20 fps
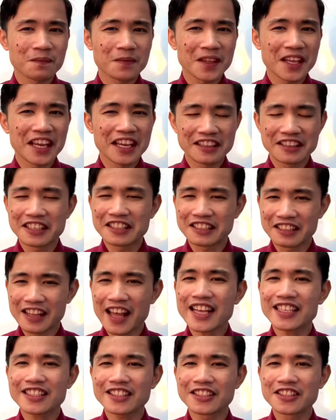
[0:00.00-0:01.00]
In this
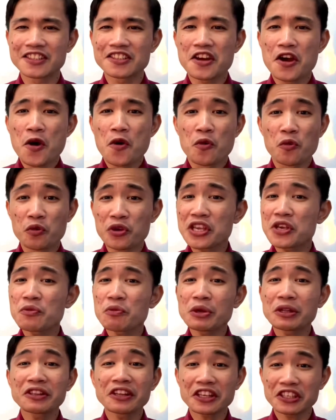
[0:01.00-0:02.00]
lesson, we
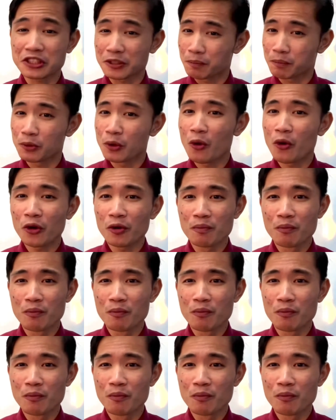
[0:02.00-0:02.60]
will explore